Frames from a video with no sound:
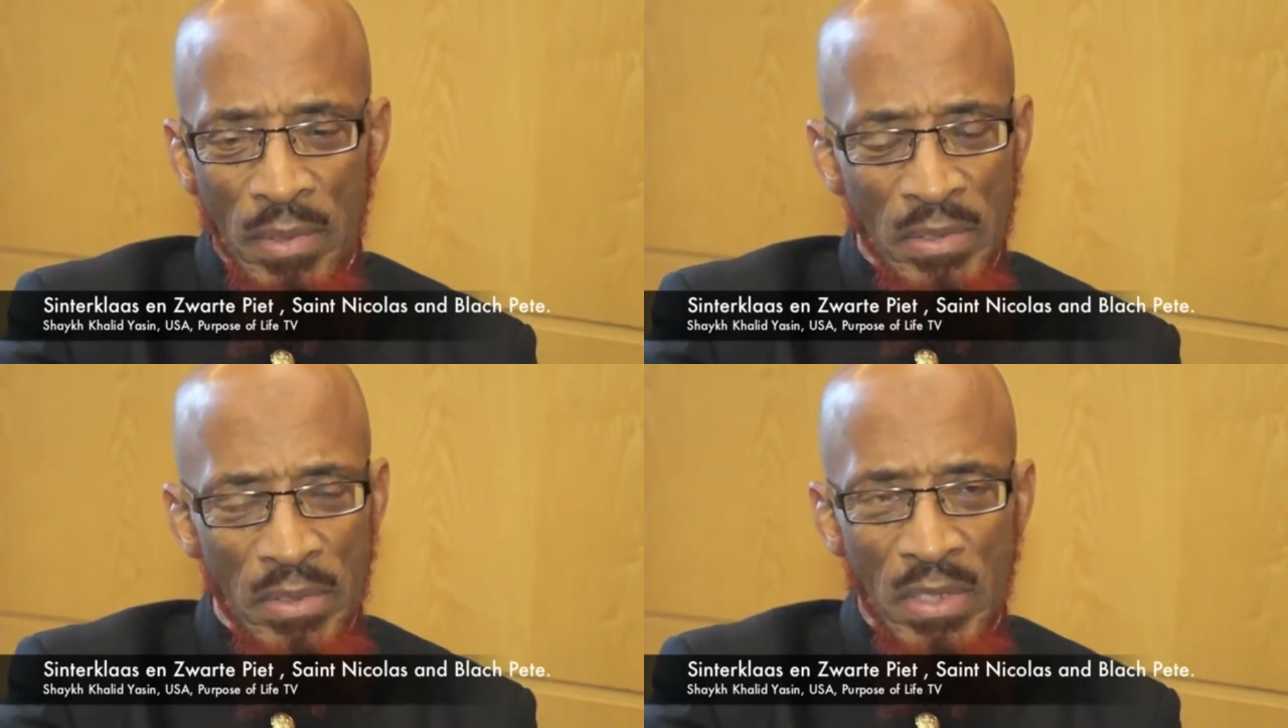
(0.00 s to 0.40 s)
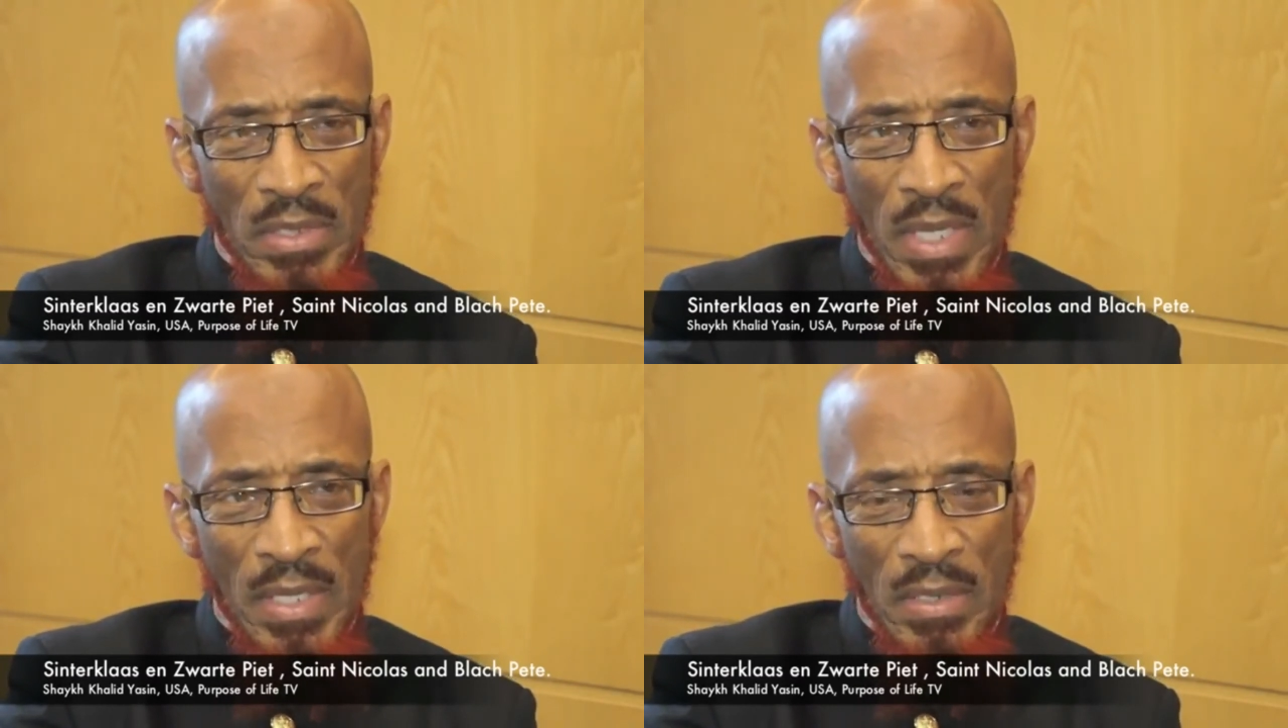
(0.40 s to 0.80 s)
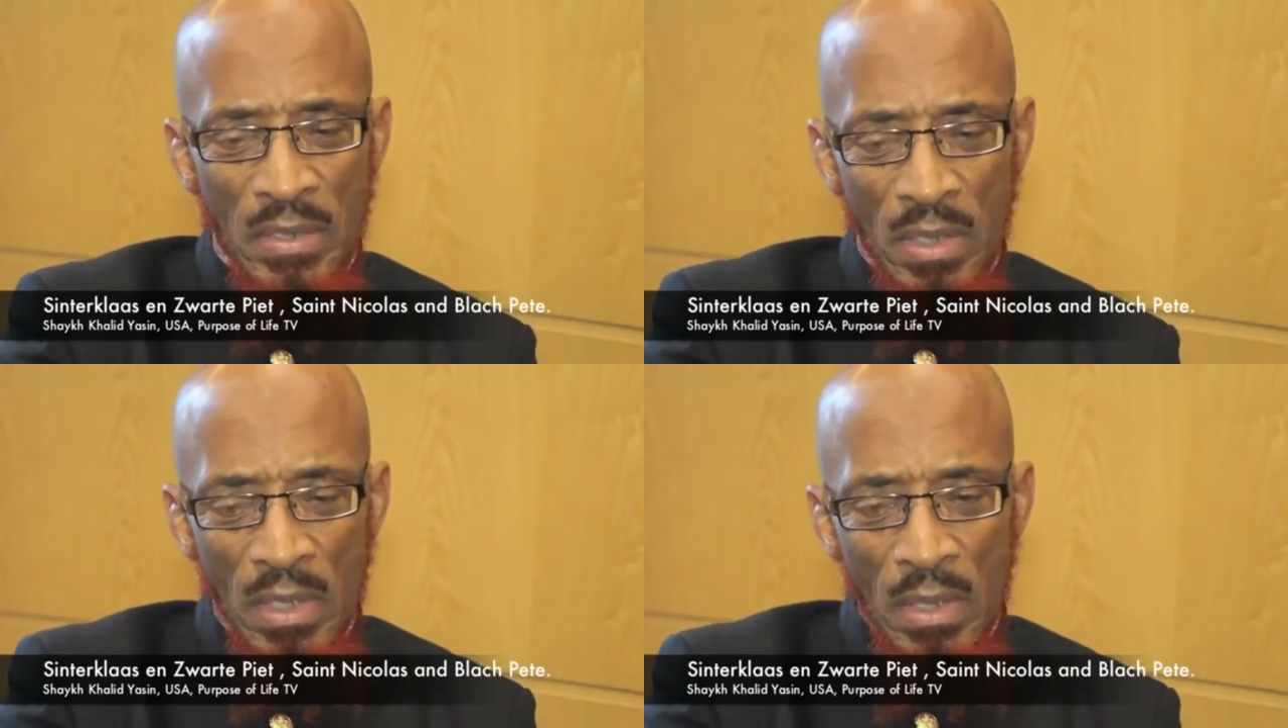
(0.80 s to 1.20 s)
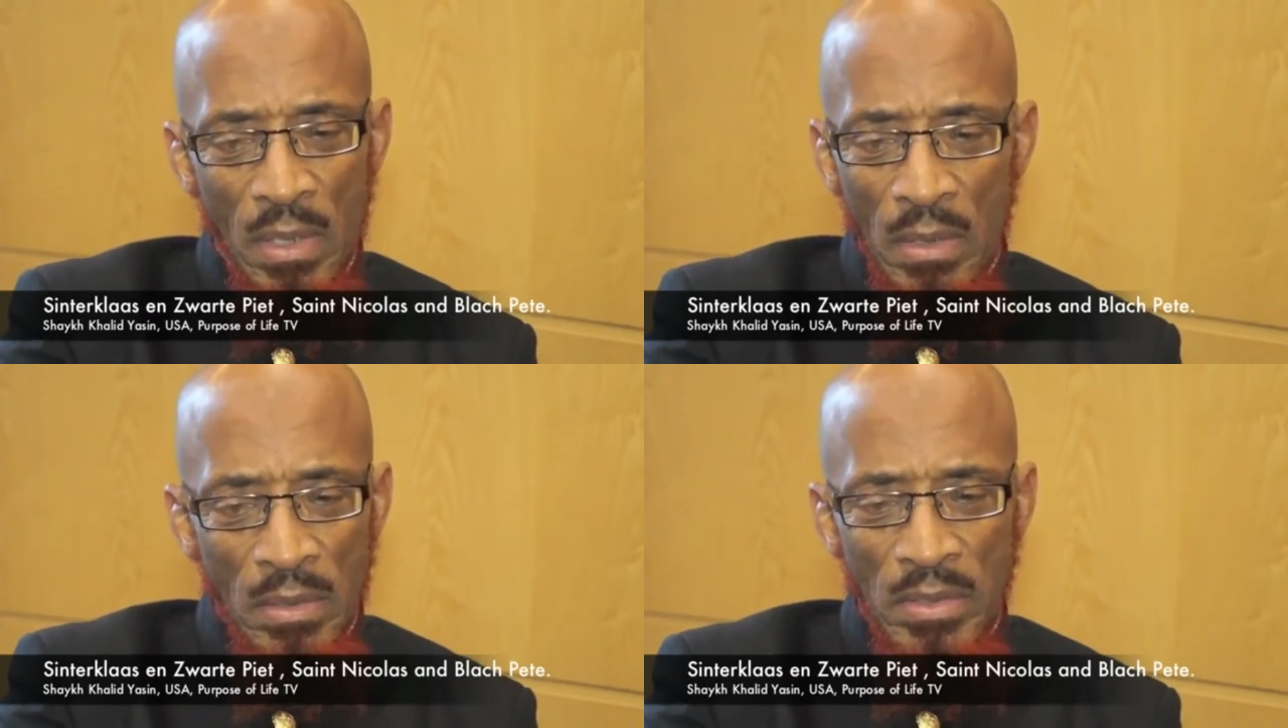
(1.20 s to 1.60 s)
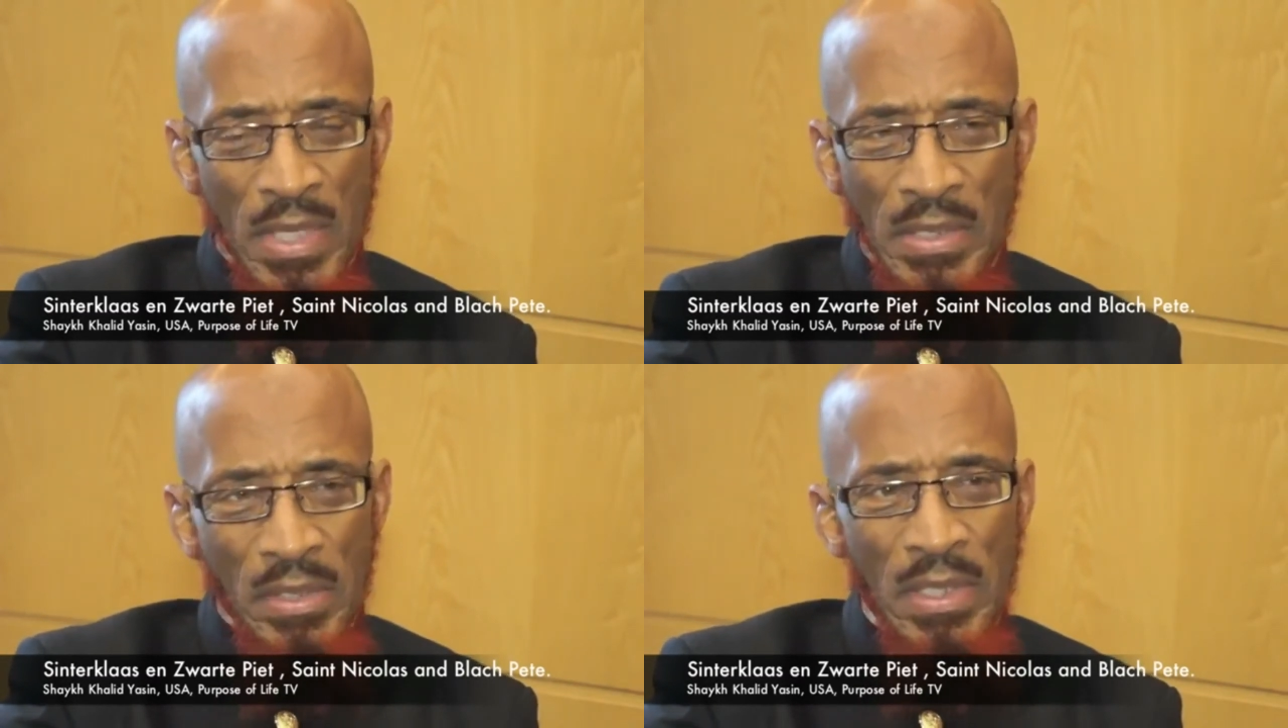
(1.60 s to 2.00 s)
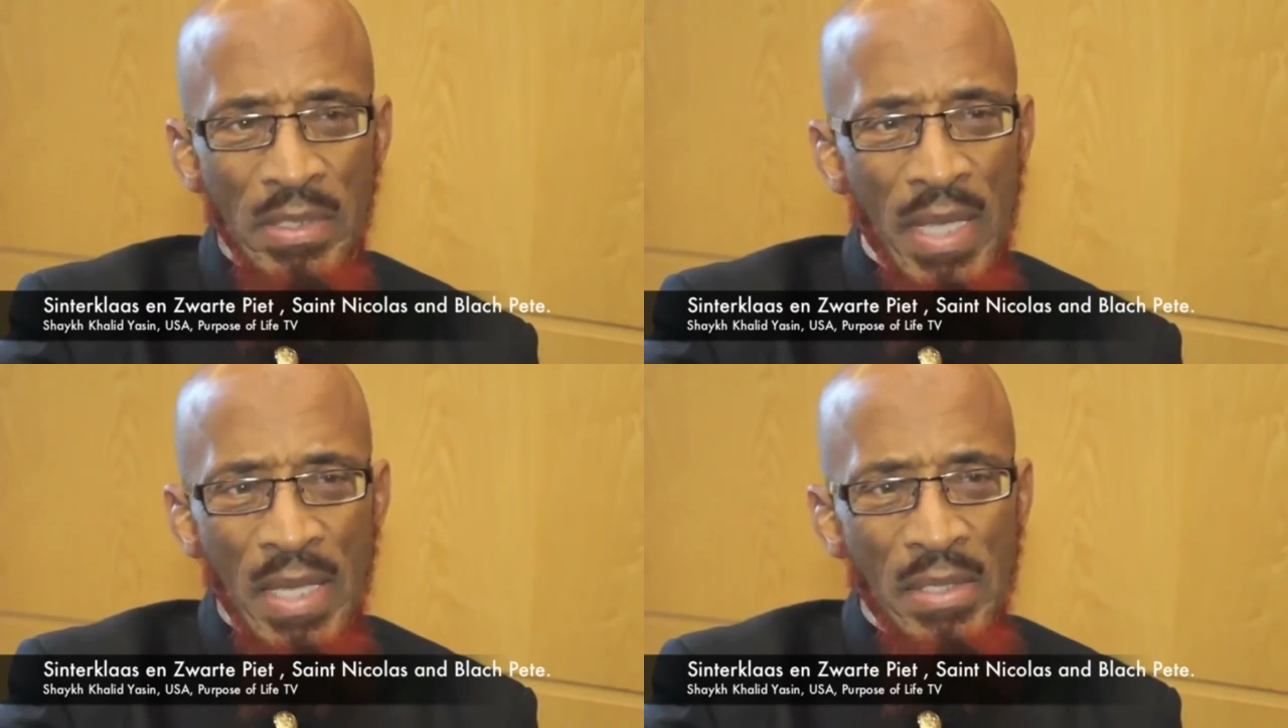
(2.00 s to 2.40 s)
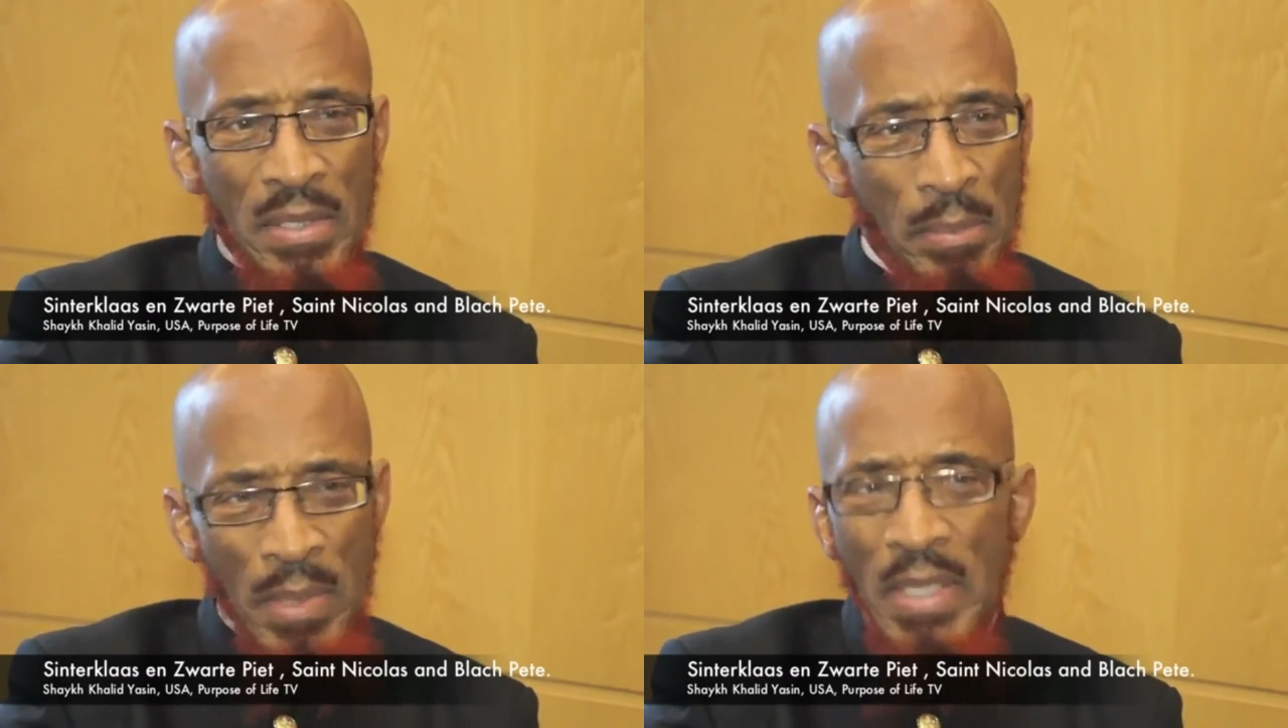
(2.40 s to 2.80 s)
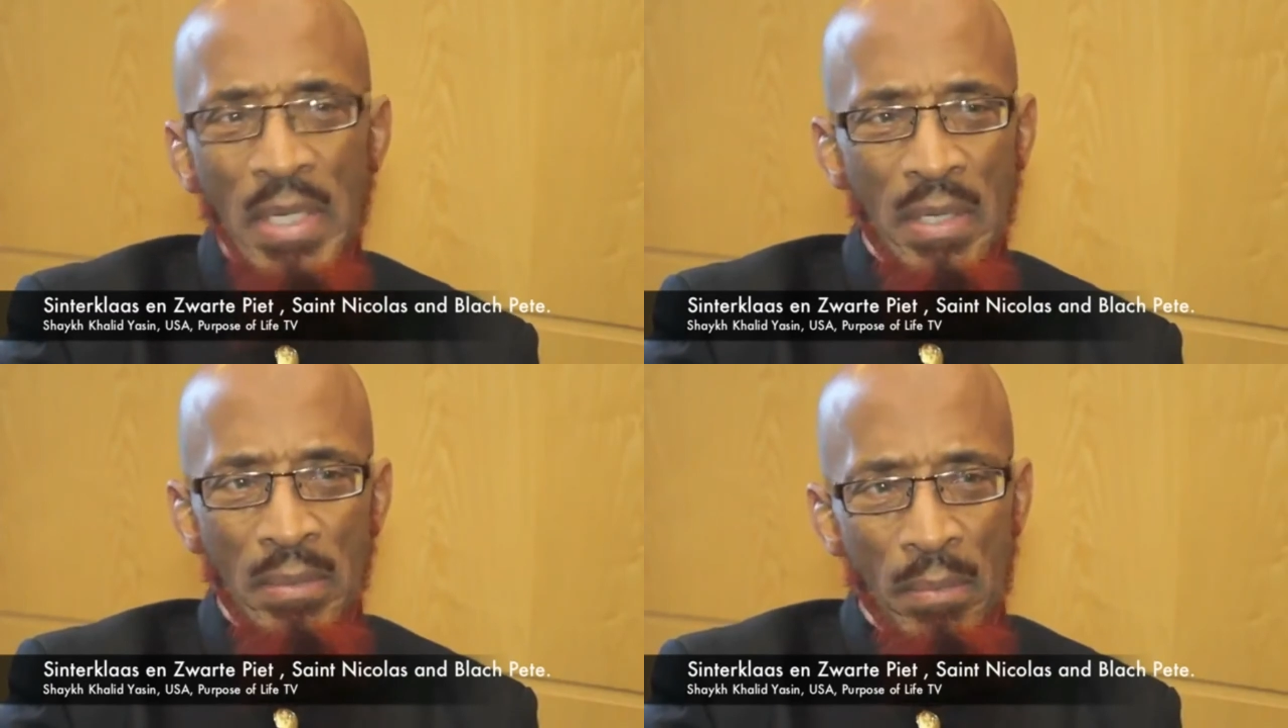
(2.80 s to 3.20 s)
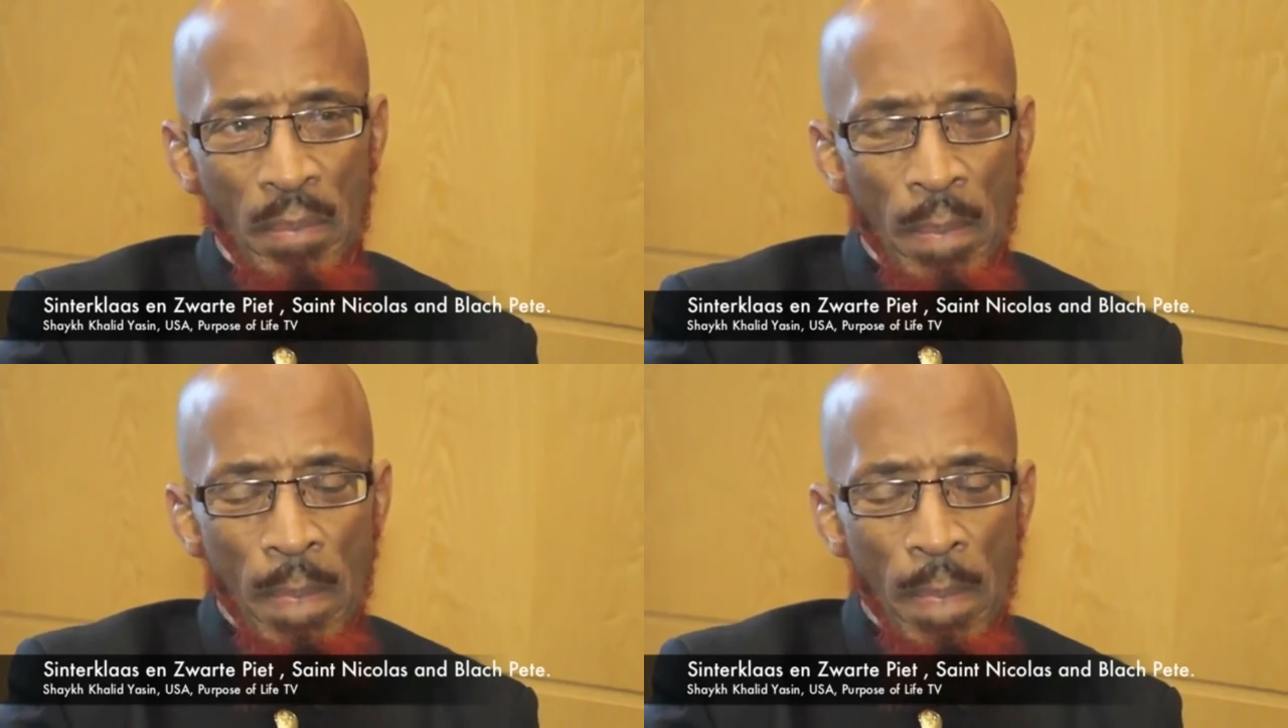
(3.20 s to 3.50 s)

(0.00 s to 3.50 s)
as this that is senseless and demeaning.